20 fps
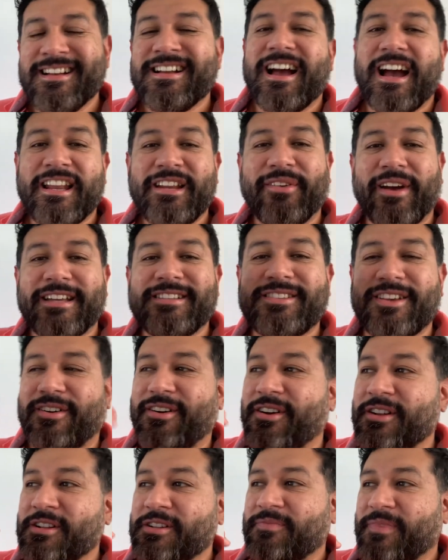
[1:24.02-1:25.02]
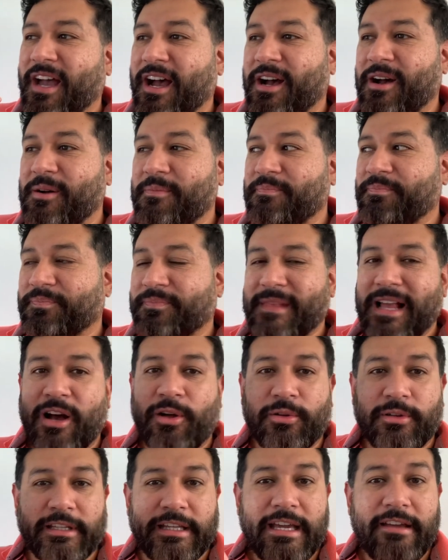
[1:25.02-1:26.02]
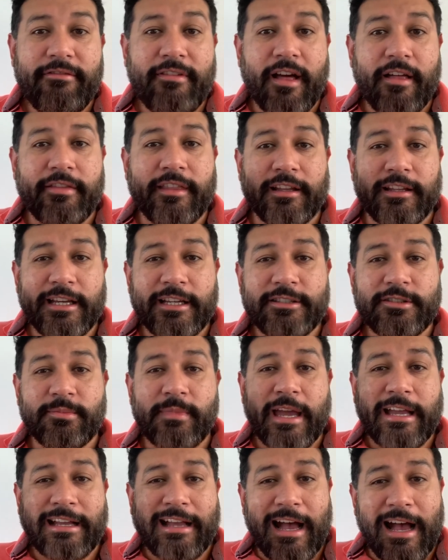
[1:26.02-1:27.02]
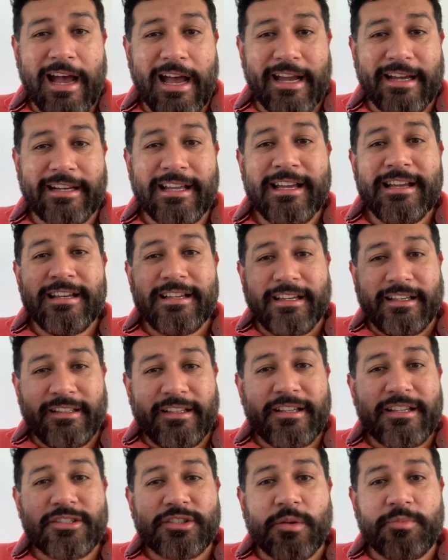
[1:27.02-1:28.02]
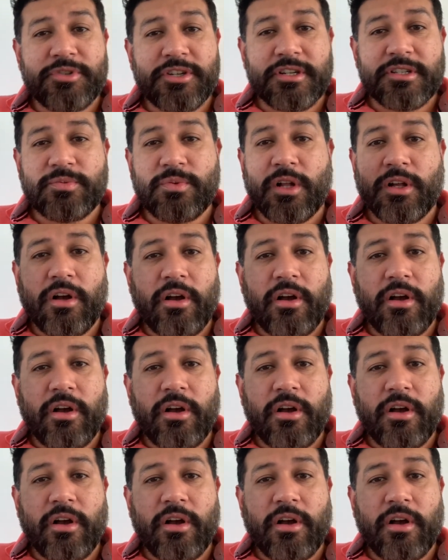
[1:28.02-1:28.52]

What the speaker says: Anyway, so I will leave the link to my guide in the description as well.